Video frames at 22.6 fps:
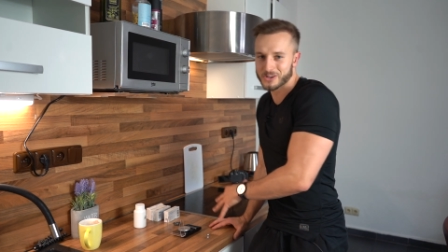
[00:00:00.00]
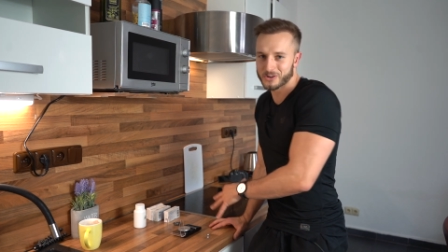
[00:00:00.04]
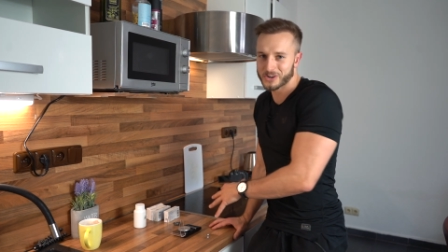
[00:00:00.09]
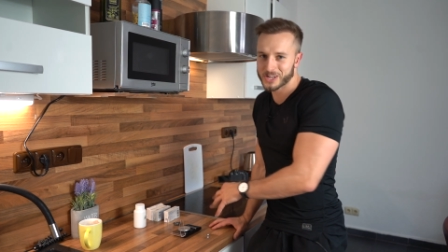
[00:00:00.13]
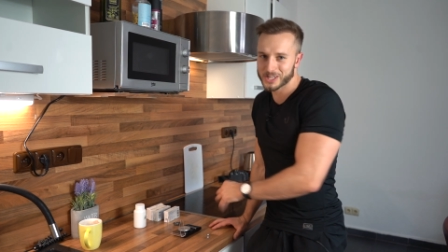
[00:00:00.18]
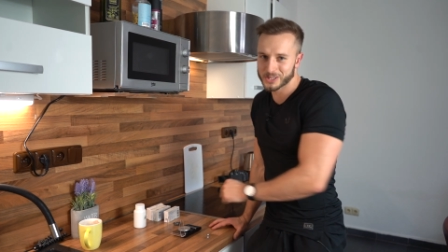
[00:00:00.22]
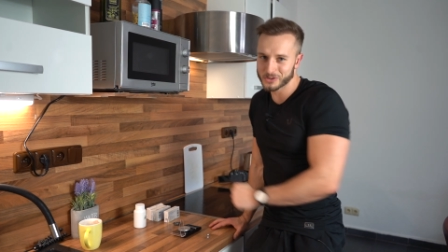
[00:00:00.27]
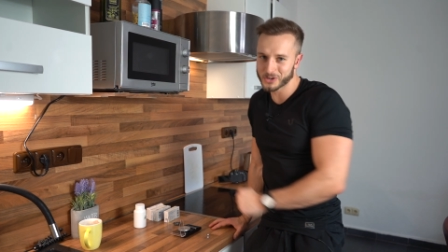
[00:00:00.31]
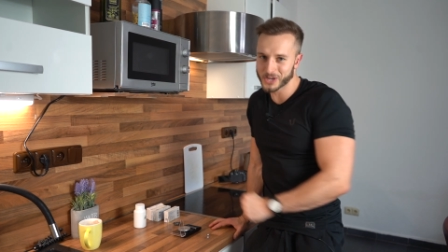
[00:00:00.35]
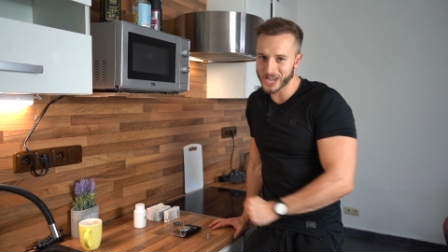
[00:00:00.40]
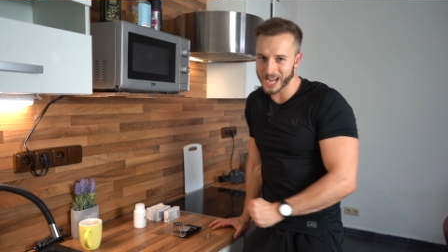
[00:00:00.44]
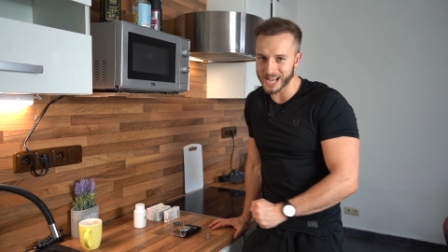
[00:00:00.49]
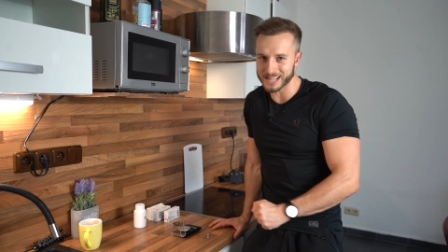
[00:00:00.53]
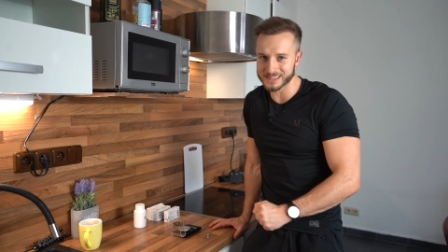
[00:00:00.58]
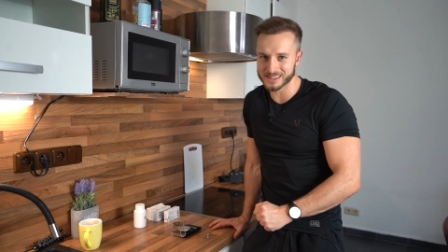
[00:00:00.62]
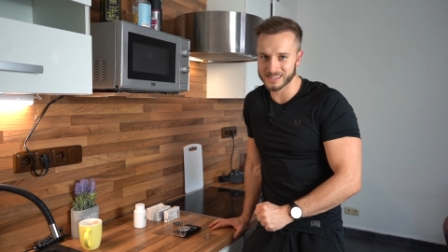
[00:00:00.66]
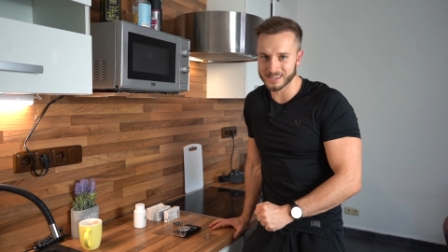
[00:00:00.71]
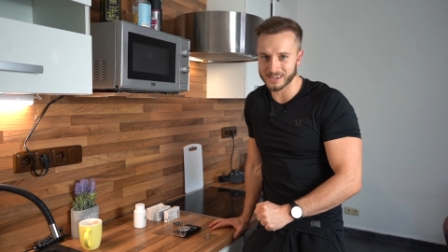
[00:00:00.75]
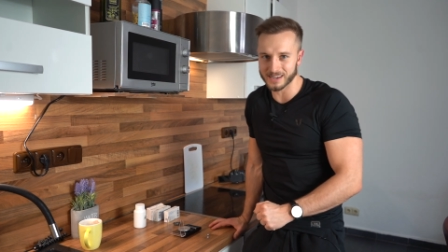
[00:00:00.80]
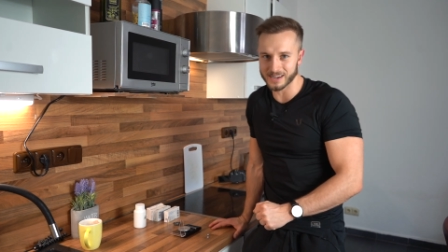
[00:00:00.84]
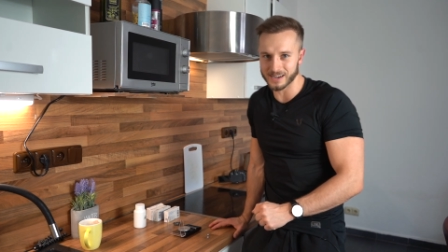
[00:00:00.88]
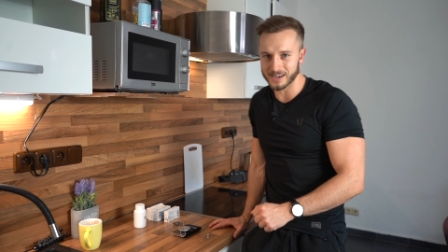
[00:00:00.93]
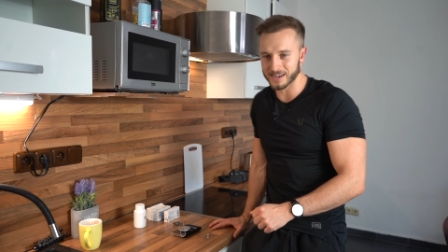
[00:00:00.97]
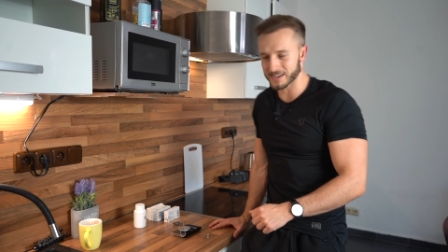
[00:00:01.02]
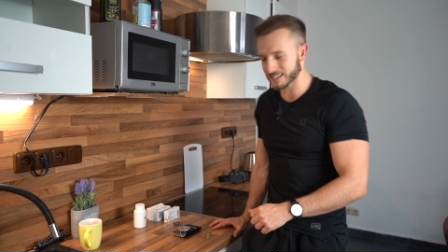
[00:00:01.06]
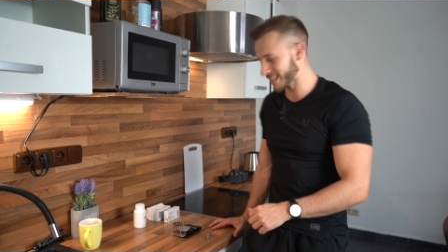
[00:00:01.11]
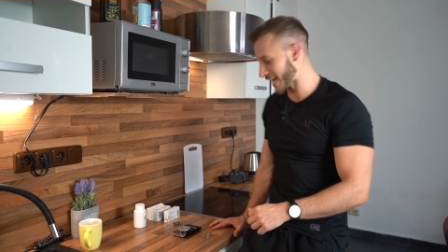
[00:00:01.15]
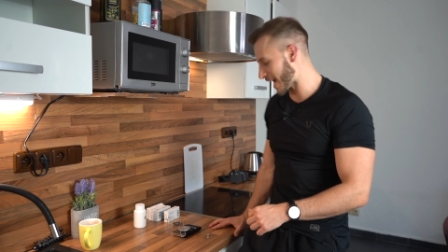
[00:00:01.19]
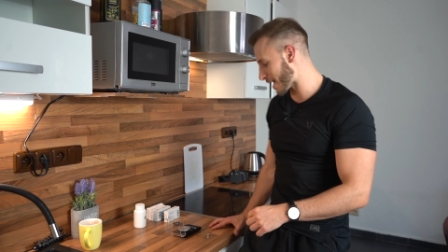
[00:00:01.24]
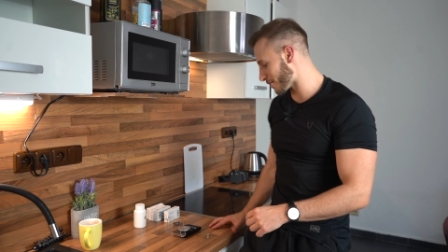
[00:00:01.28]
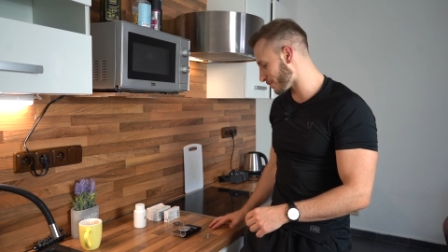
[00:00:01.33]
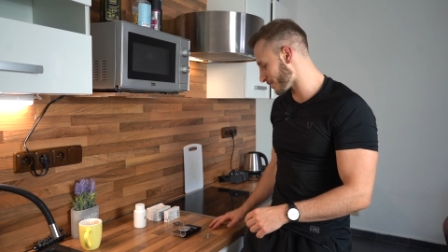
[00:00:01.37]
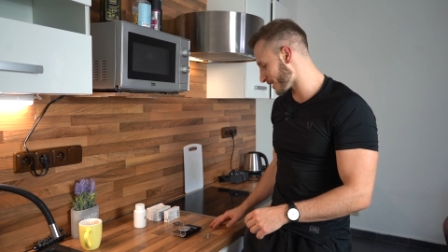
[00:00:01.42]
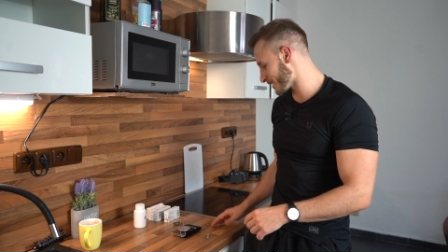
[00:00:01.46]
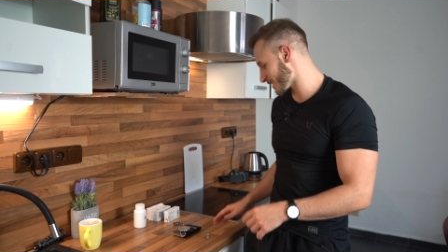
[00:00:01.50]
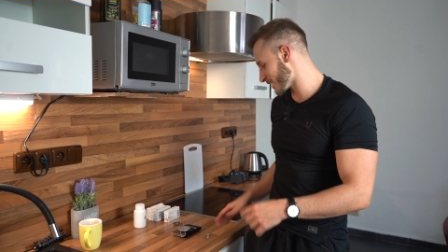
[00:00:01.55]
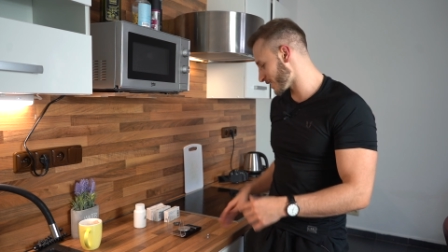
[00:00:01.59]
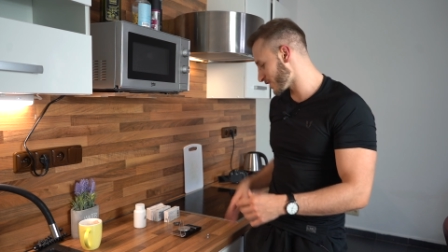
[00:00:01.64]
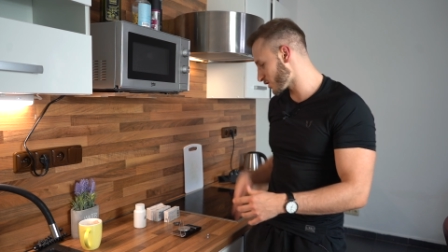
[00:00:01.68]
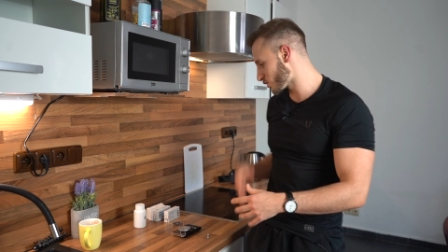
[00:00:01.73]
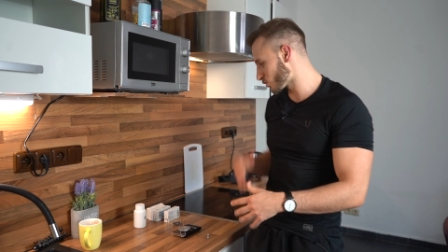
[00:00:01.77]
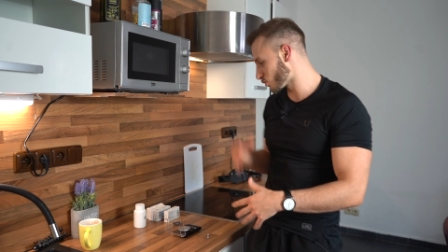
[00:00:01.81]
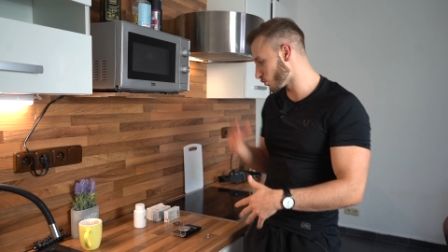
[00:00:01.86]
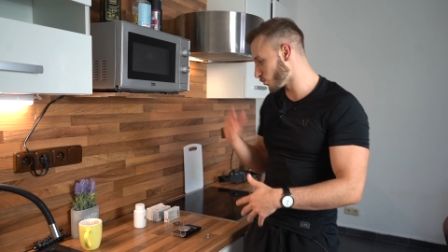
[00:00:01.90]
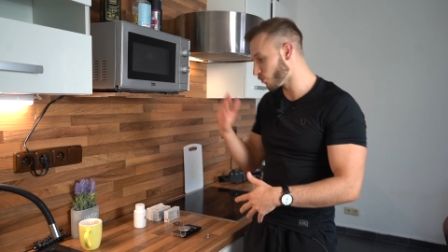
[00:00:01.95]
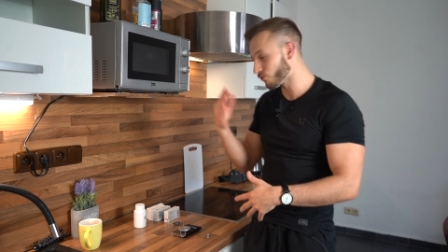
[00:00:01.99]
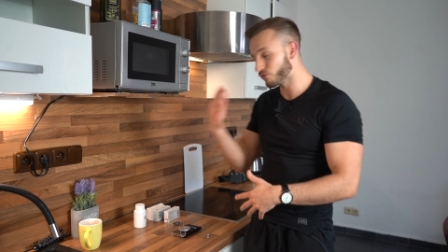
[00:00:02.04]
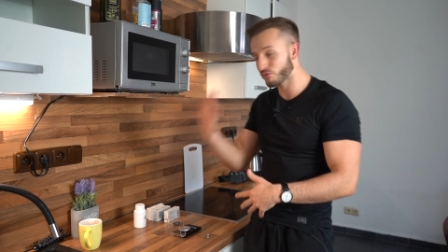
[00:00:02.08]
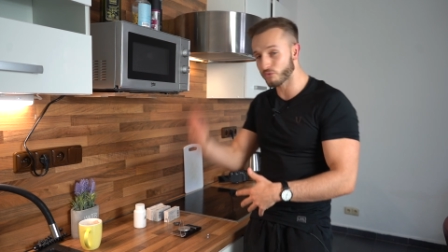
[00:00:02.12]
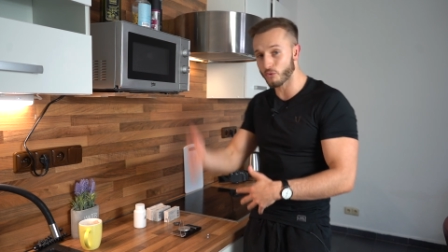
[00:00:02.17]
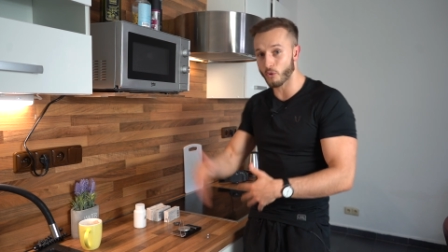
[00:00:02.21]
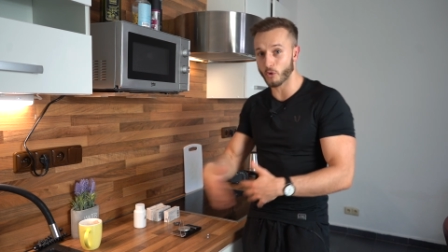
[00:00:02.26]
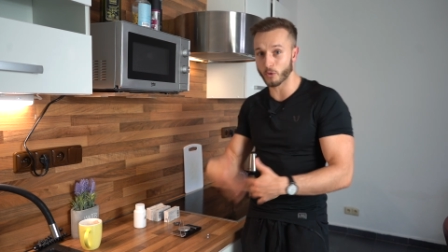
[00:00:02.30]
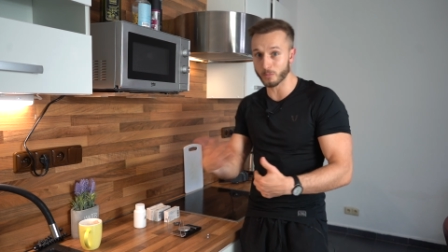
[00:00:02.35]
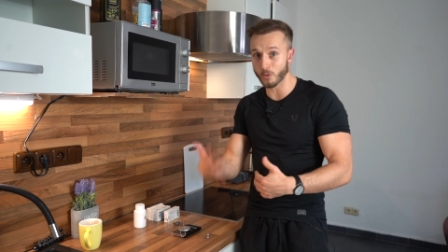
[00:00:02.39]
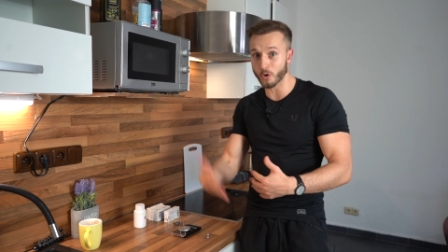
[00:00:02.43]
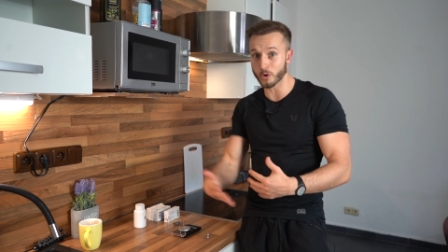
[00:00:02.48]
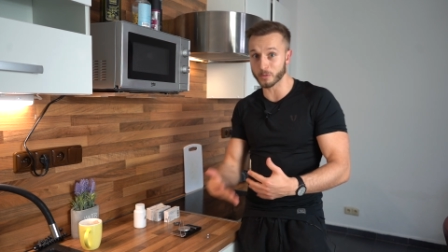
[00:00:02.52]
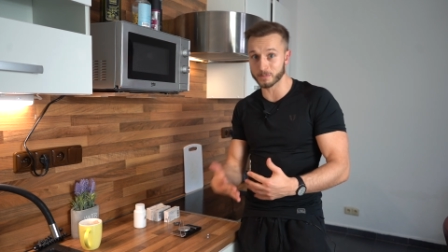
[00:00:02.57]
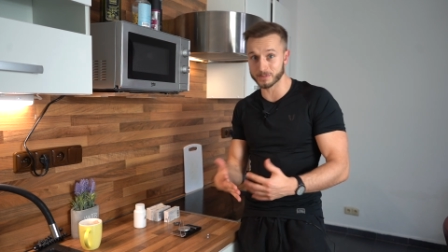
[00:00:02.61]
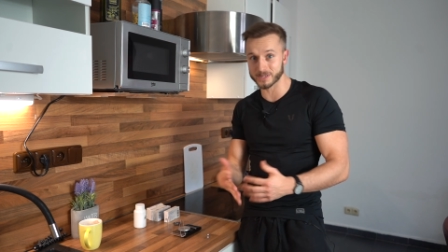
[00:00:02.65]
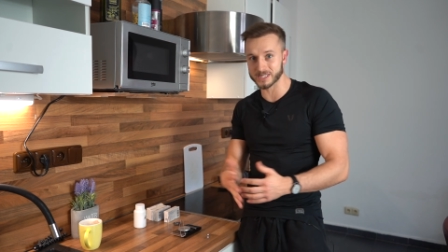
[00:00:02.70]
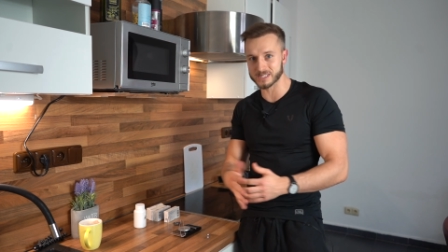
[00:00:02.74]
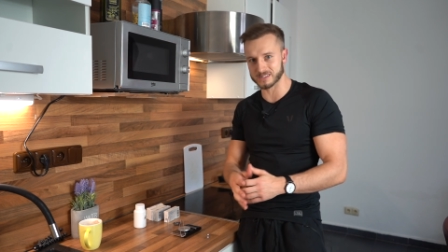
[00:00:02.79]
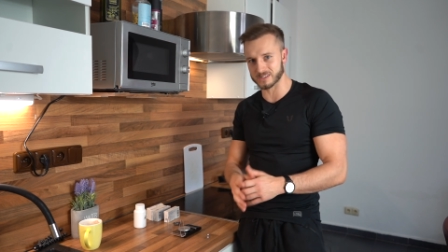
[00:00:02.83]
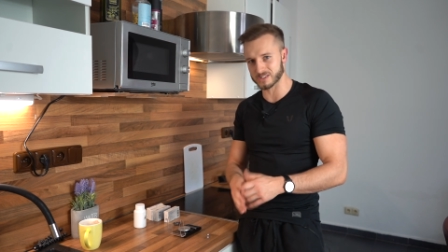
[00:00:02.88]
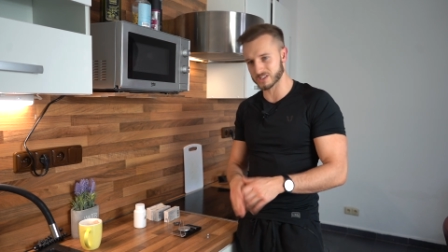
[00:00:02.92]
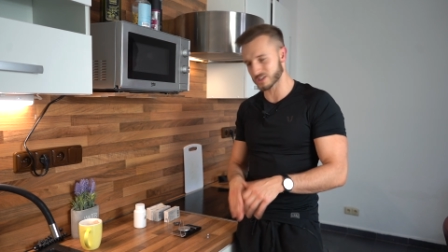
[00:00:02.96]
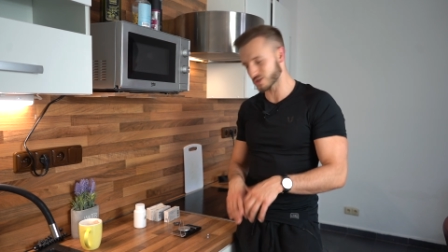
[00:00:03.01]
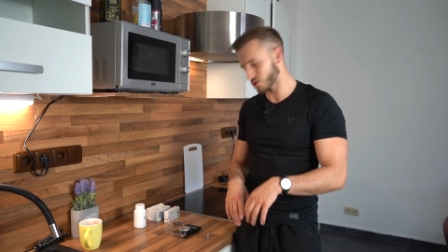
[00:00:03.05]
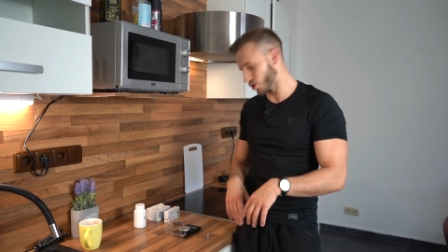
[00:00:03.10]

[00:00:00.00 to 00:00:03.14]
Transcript: you need to cut the tablet into 4 more pieces.